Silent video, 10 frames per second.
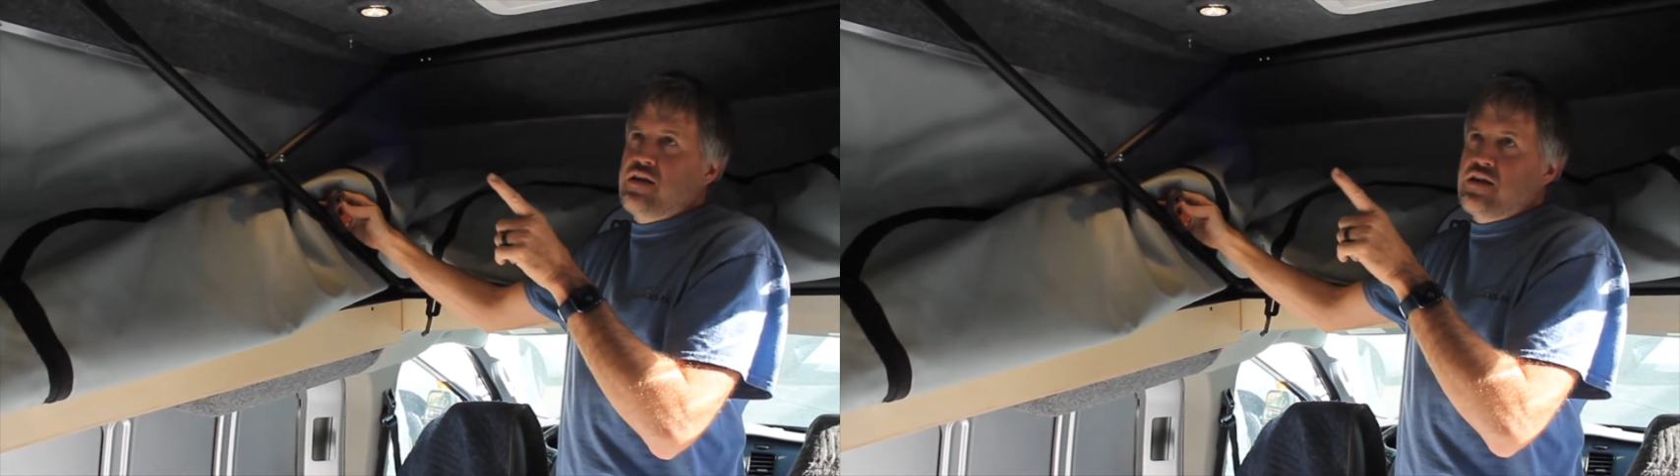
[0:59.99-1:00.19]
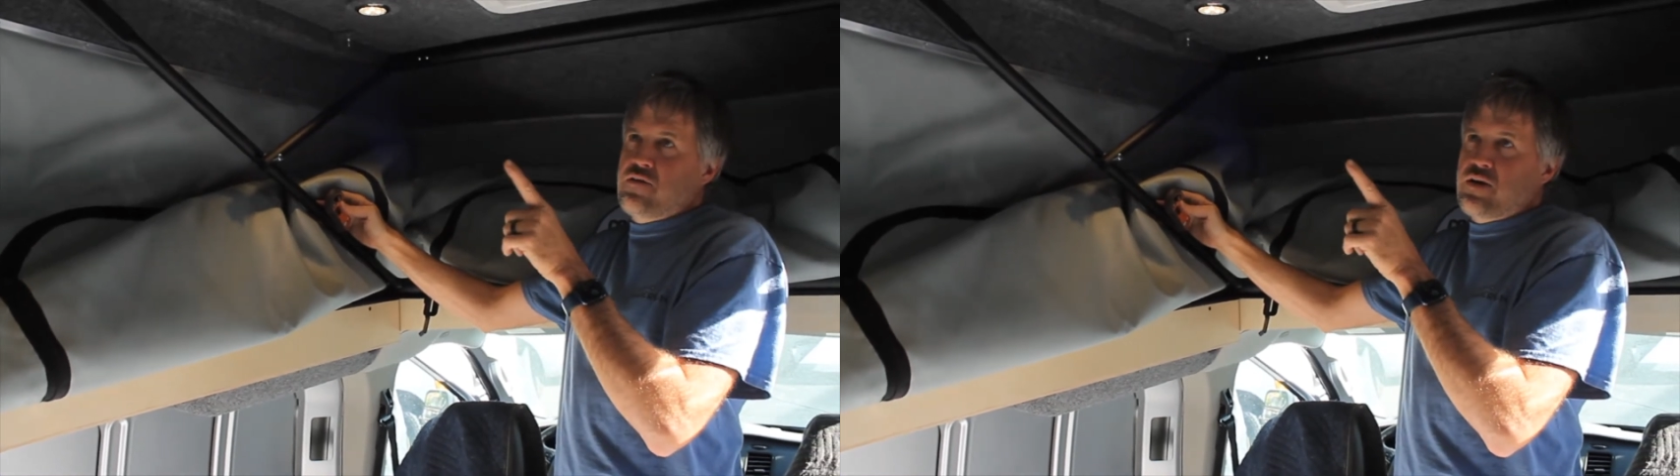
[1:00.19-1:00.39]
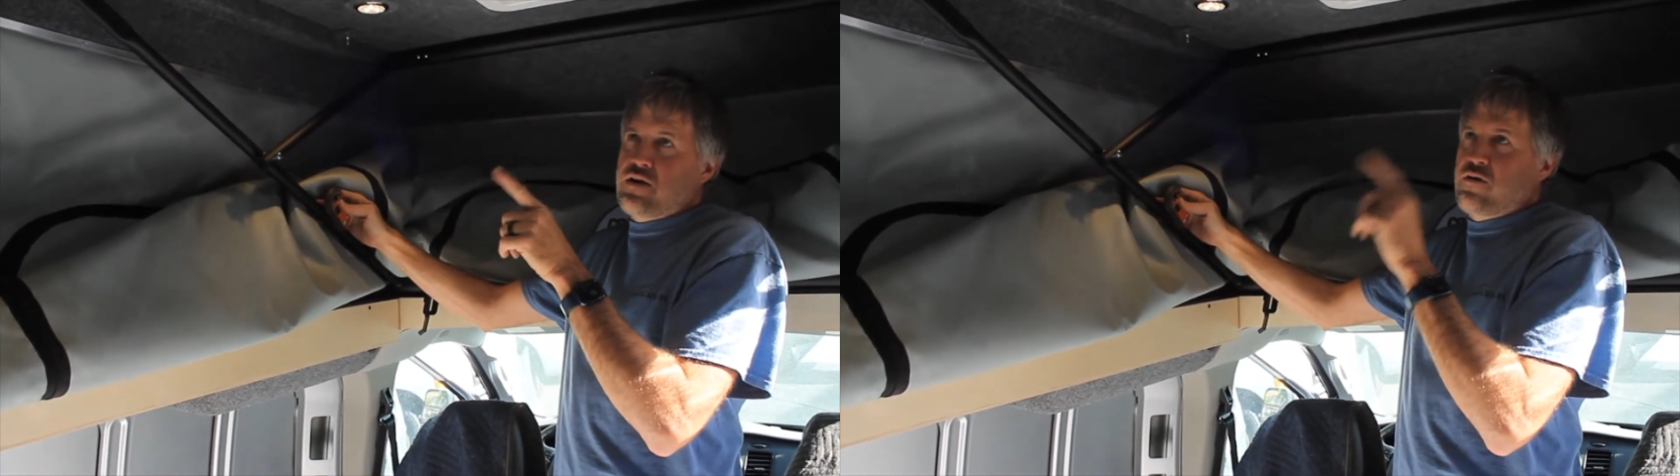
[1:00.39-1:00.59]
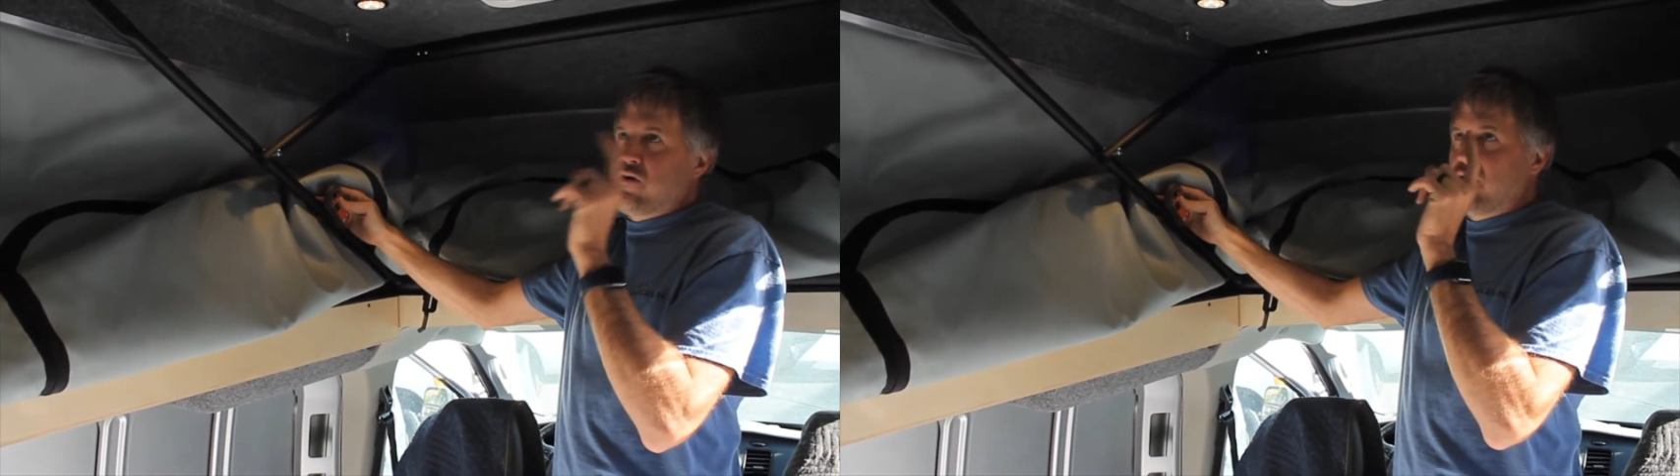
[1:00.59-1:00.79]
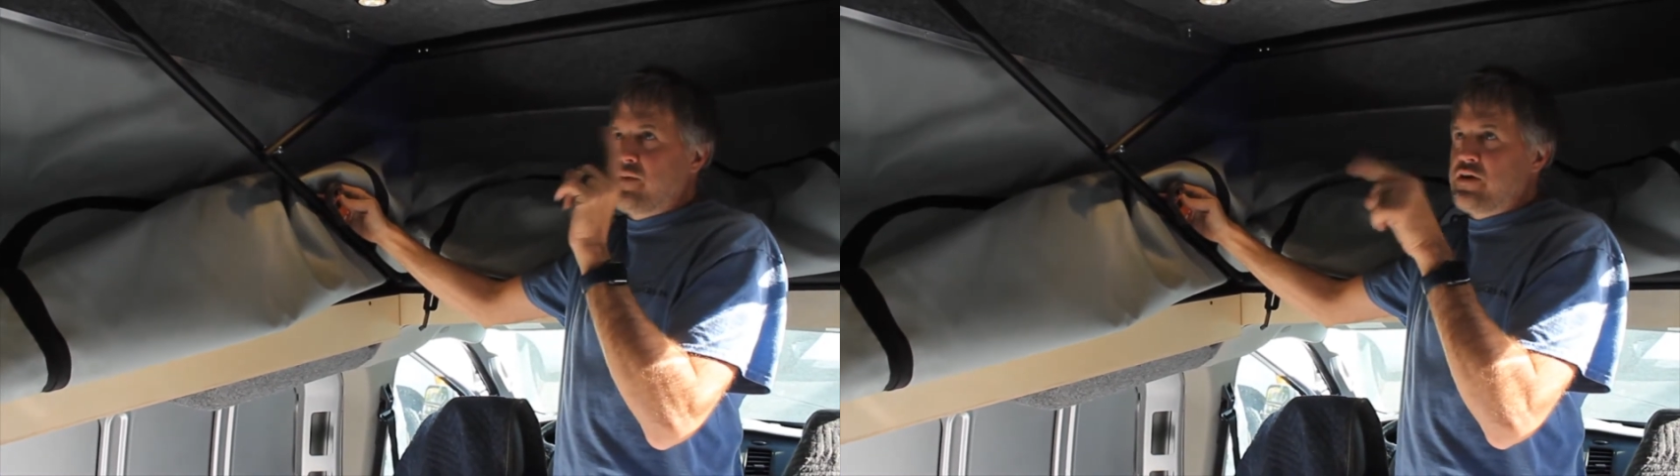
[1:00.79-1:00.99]
and you get ready to go
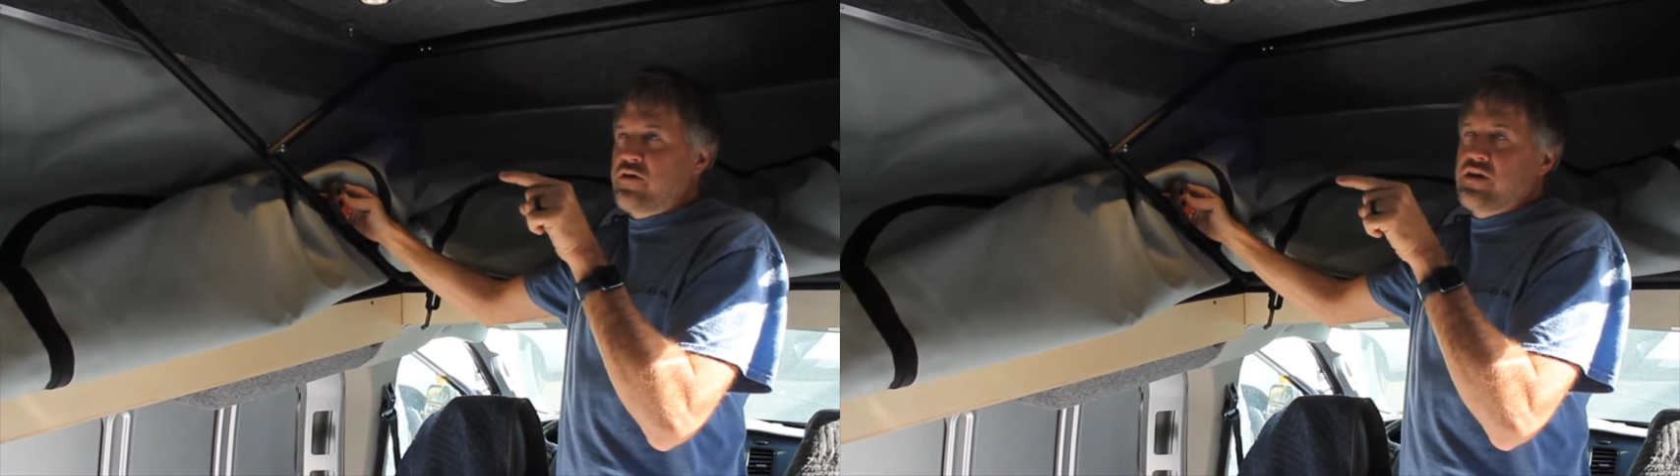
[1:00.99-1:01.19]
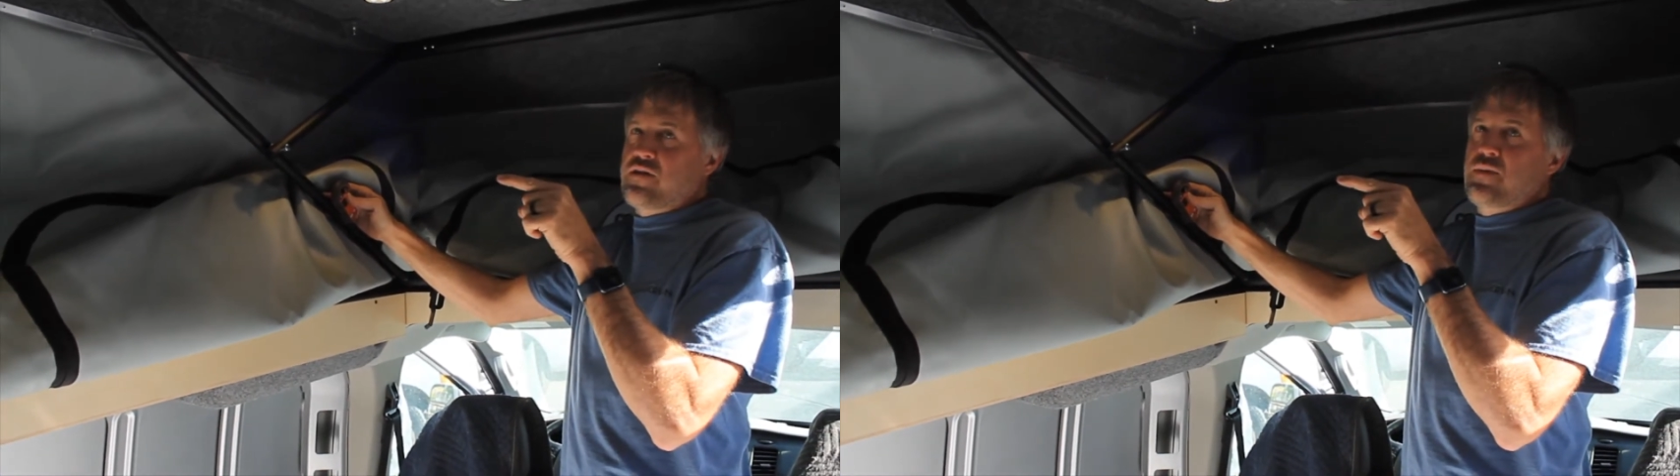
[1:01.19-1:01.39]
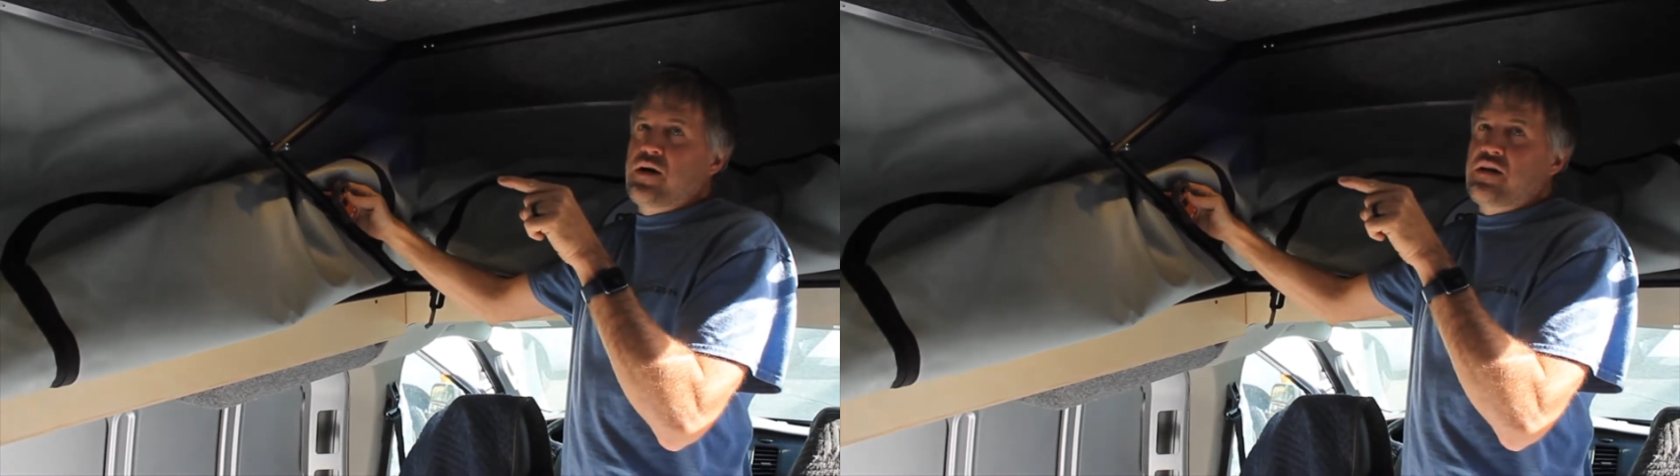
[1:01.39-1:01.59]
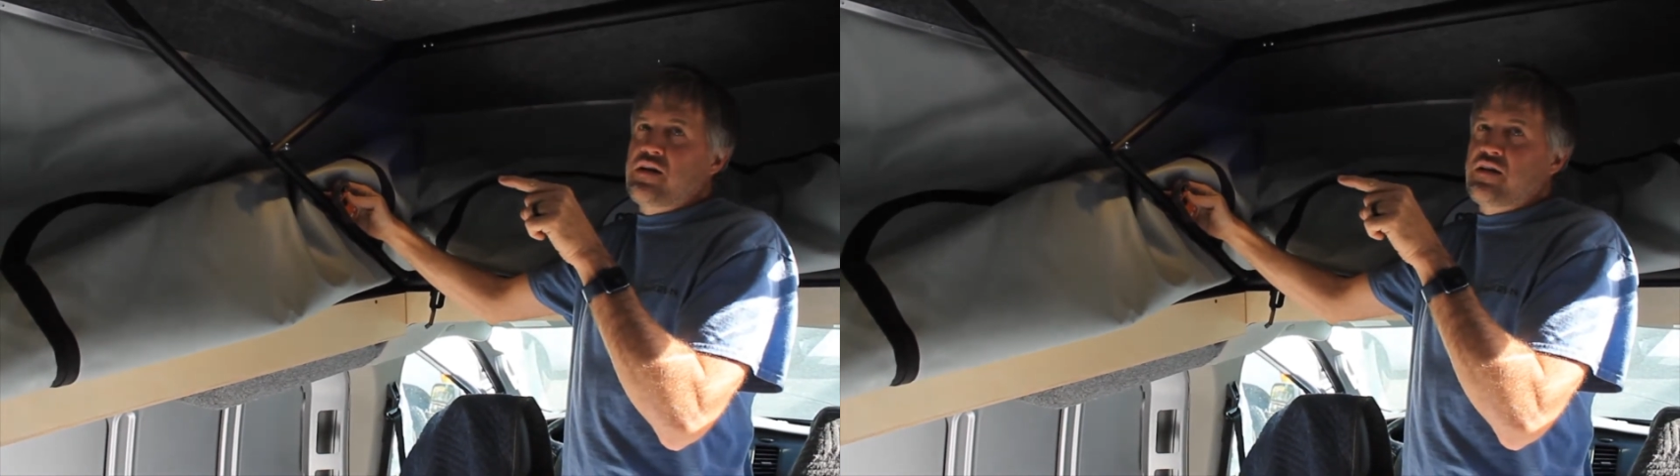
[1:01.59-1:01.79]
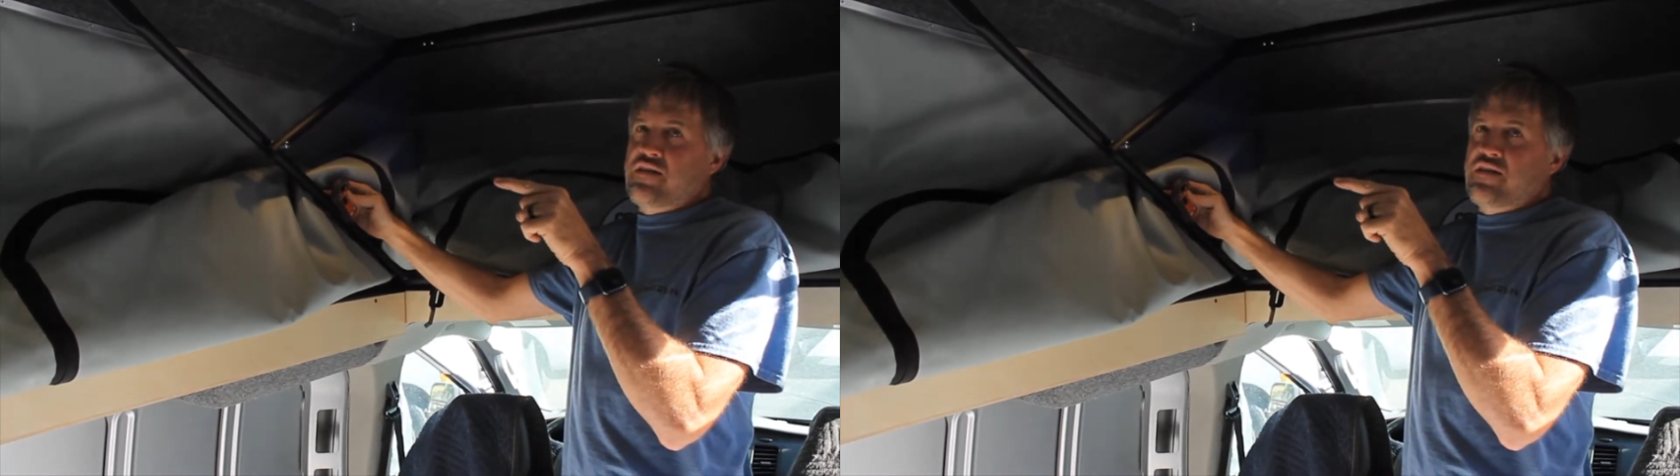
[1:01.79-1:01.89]
home and you go hit the button and the